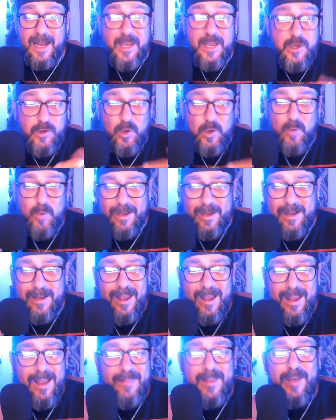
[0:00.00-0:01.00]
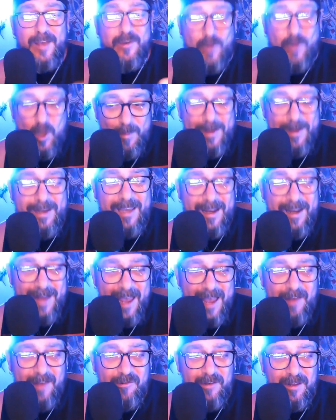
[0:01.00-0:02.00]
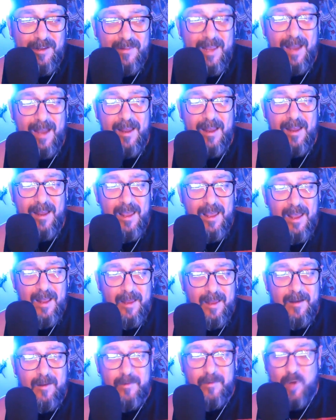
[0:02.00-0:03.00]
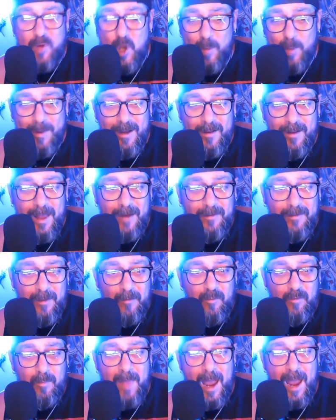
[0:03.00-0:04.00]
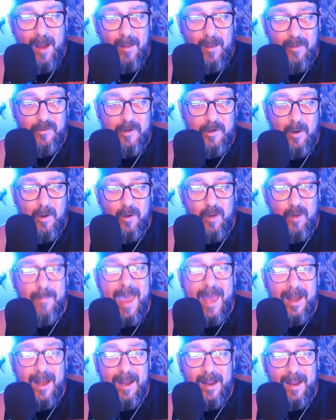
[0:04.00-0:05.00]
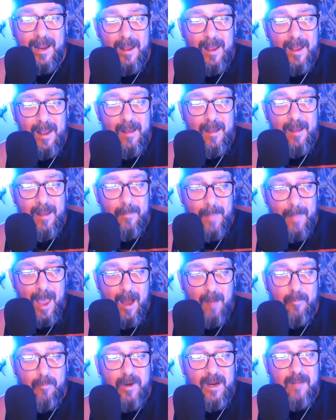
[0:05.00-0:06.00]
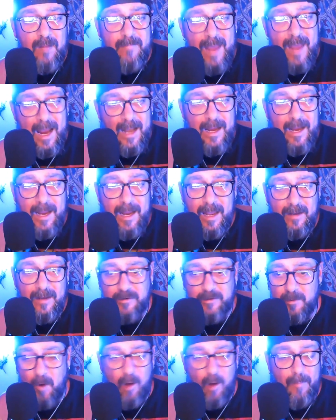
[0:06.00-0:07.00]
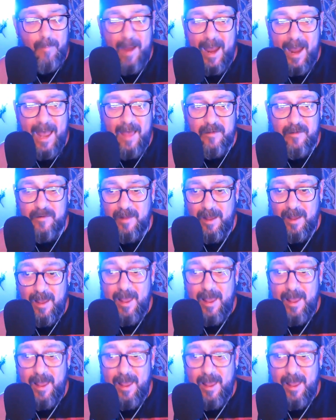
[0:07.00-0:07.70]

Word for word: human, oh yeah, we can tell. The human connection, that, that human, like the title of the show, humanity, mm-hmm. how to bring humanity into our past.